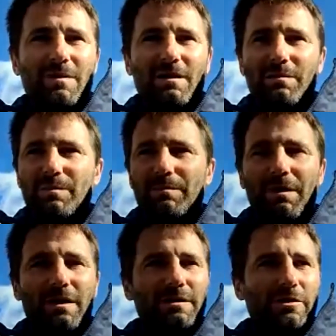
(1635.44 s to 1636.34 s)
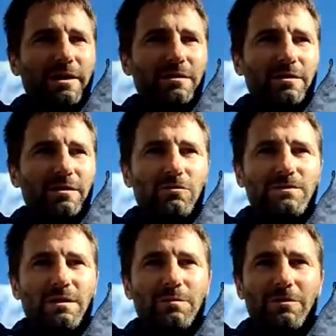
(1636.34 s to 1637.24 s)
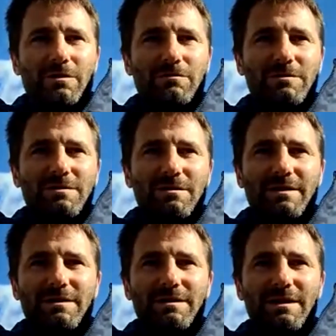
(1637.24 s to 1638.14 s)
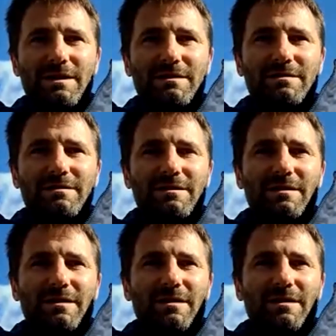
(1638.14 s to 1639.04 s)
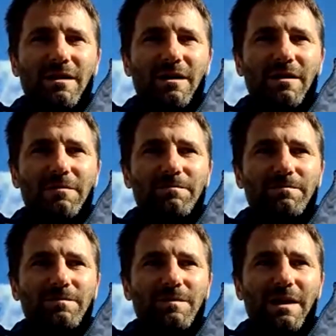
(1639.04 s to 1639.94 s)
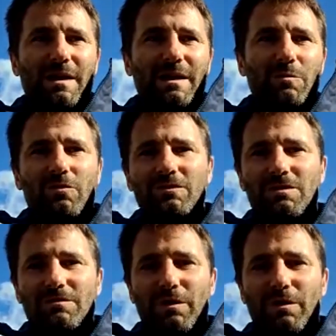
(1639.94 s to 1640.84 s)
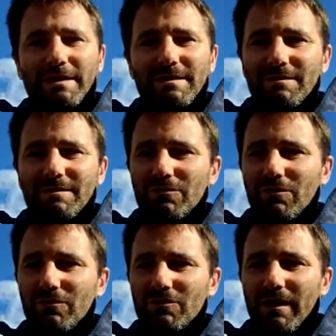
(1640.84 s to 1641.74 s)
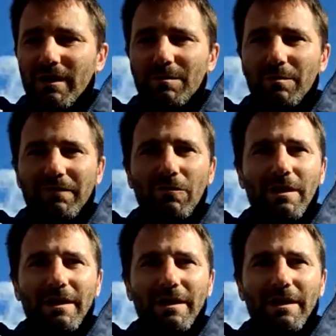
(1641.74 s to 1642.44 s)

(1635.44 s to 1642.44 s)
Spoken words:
I've been playing cricket the whole summer. I didn't need any more sort of practice or training before that